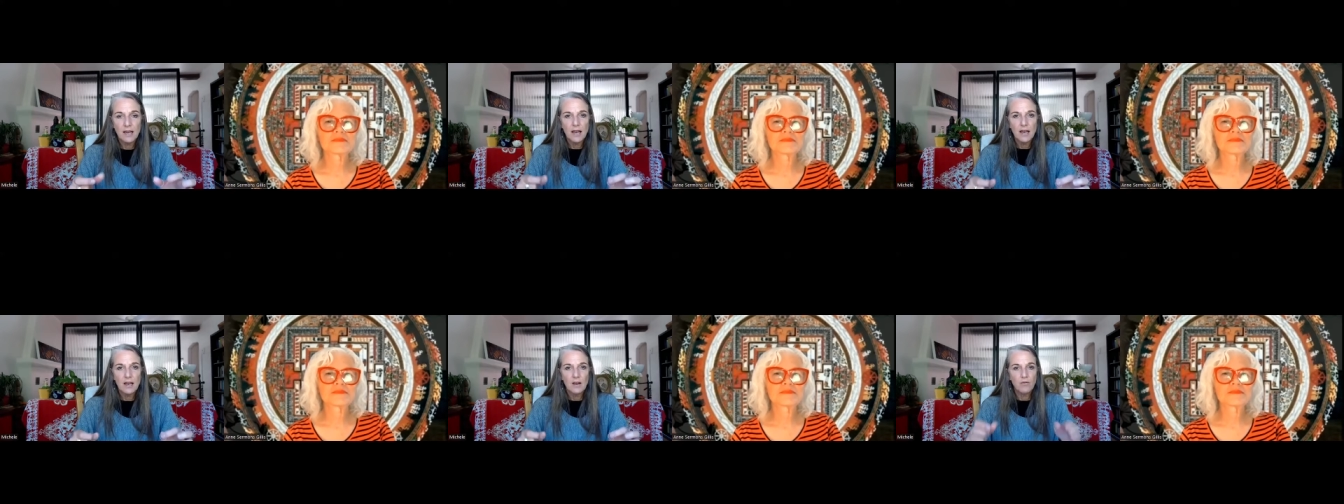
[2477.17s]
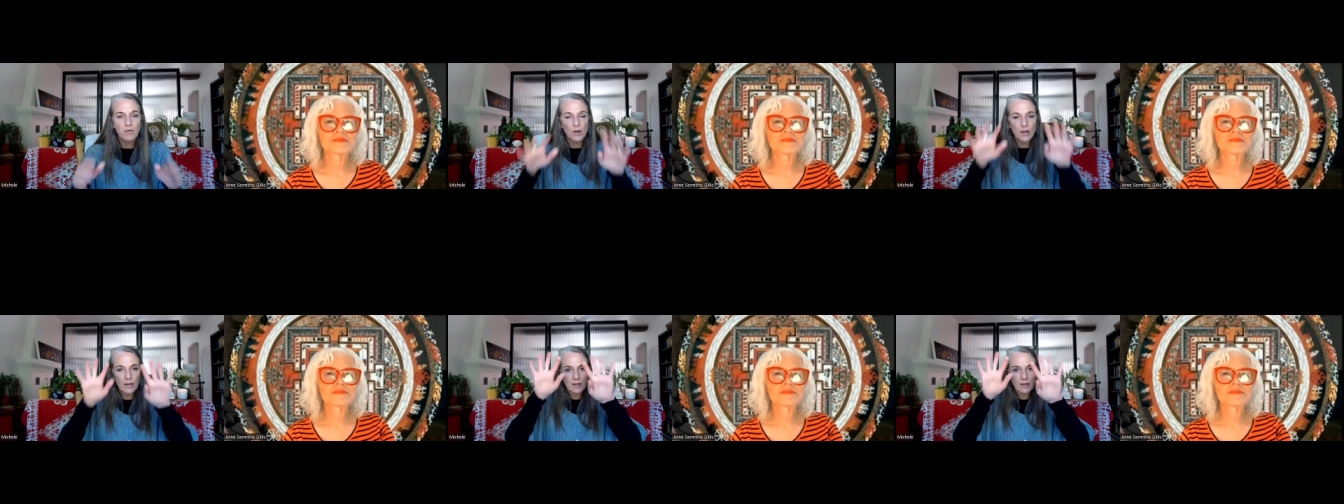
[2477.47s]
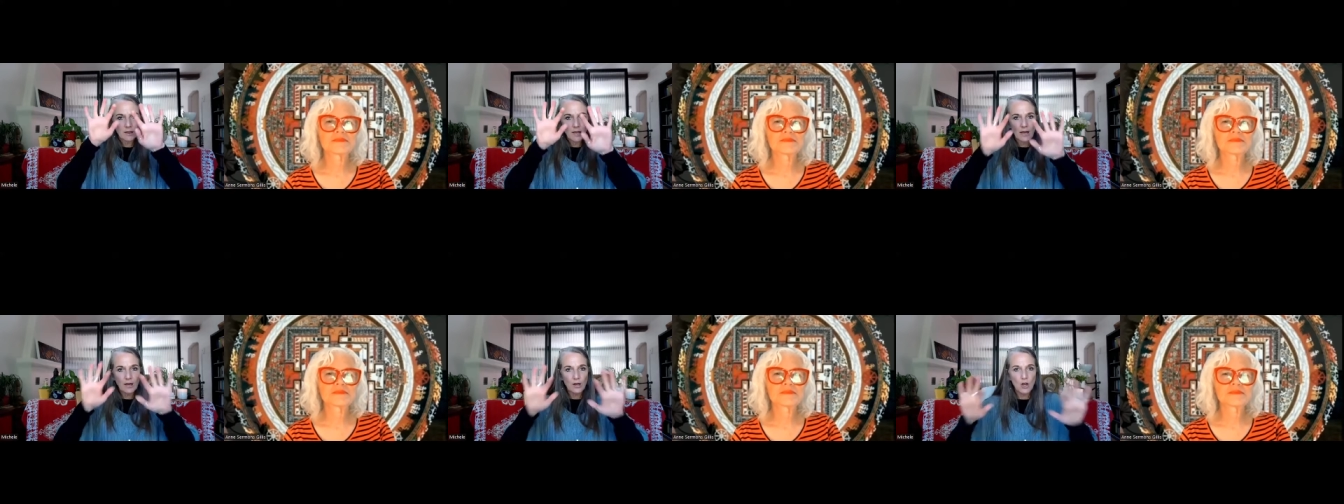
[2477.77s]
if we
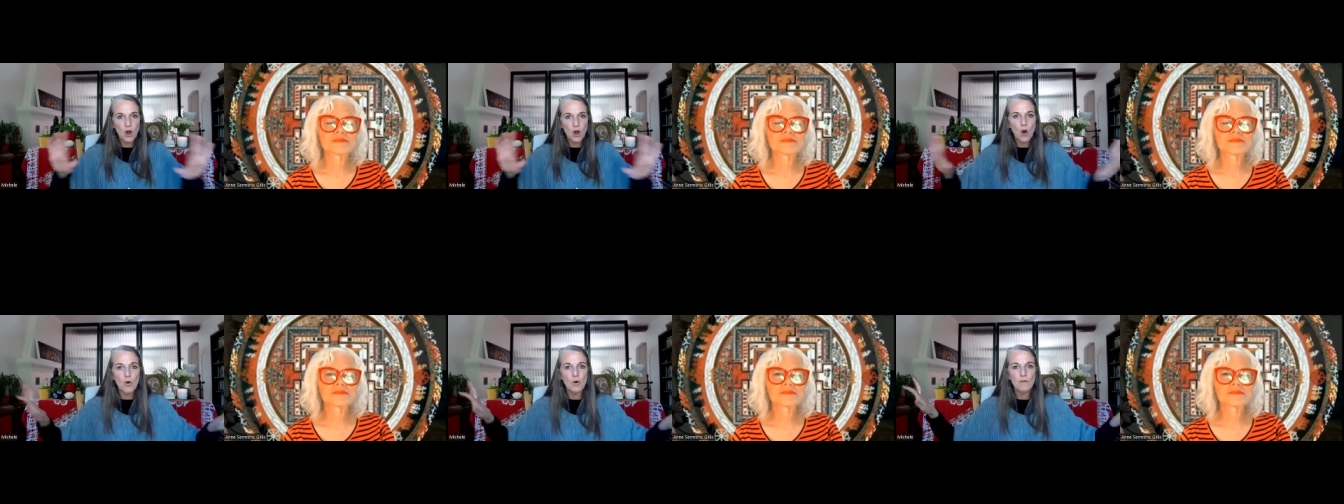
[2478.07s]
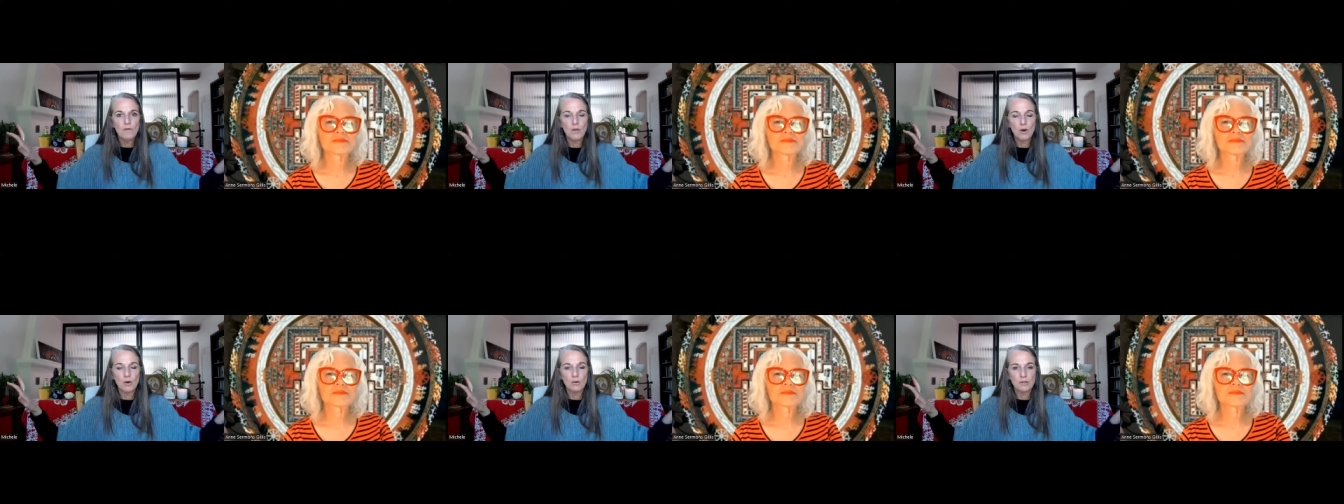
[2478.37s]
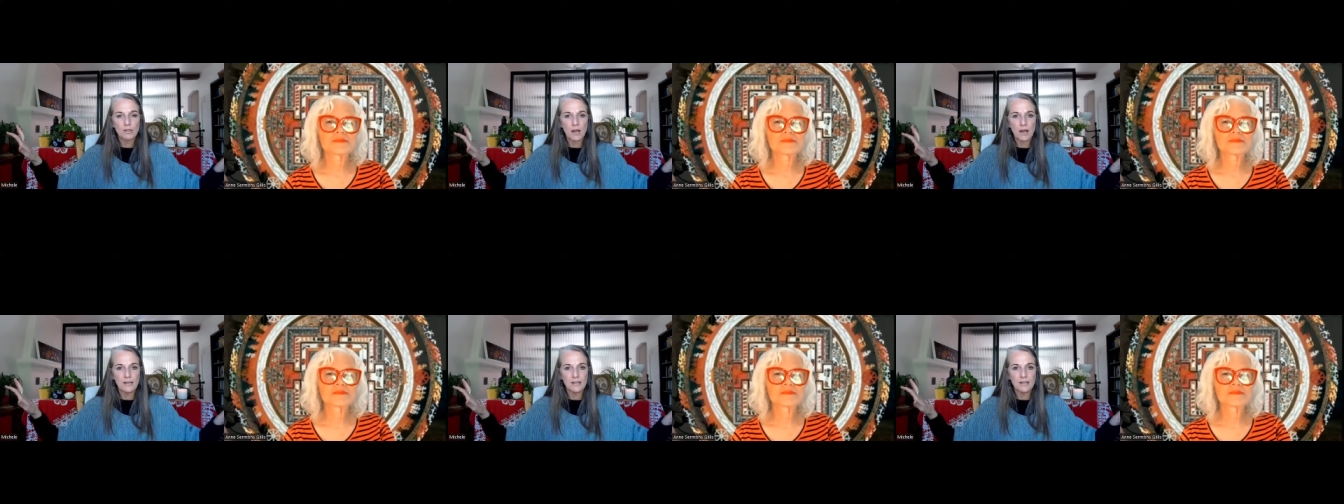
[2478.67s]
can let go of those
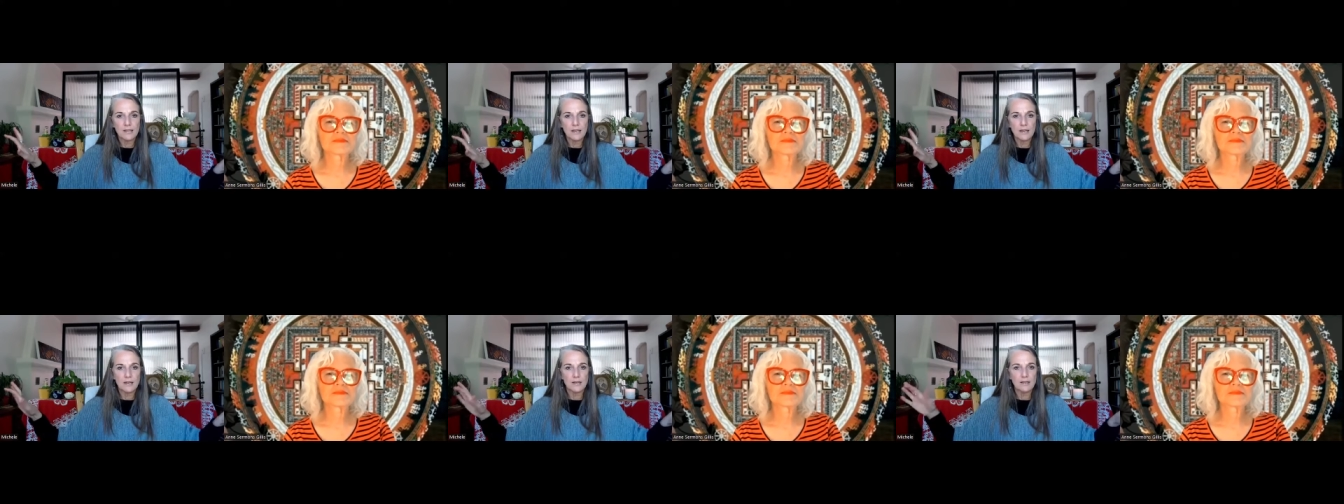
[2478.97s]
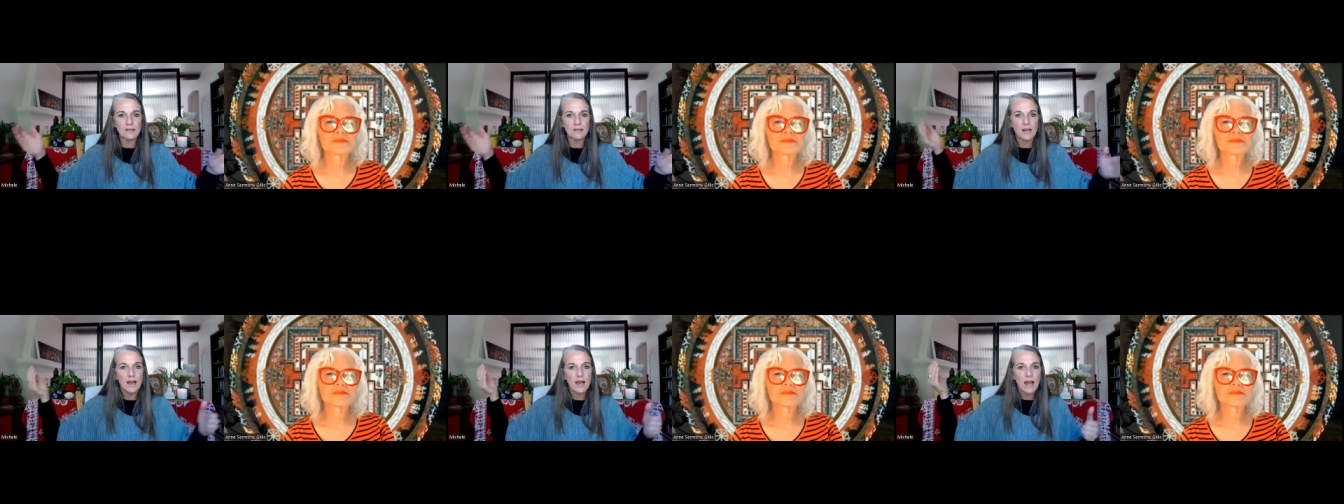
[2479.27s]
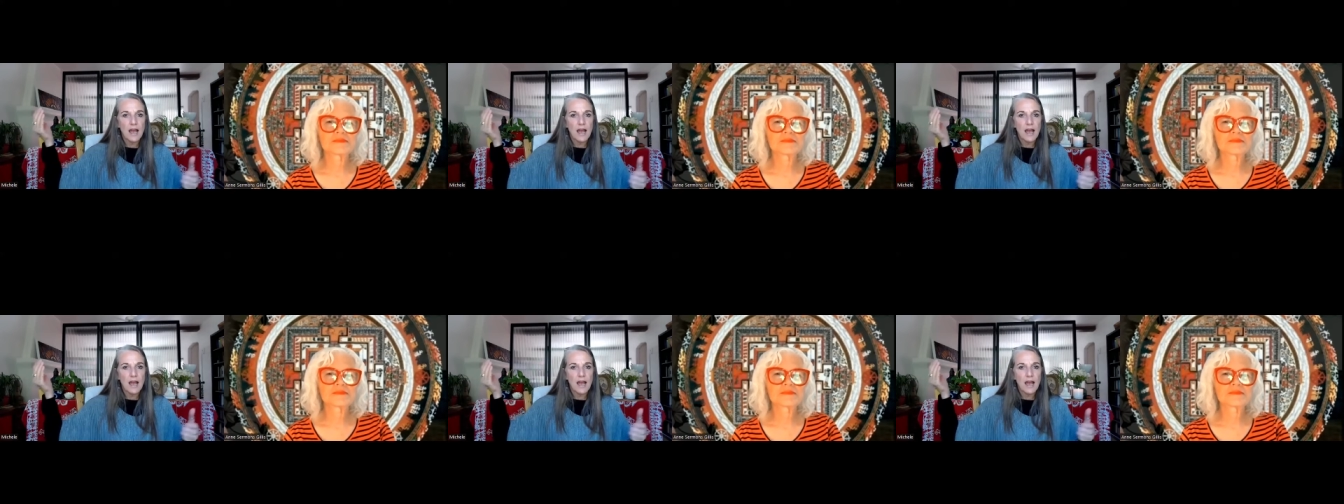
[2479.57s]
ideas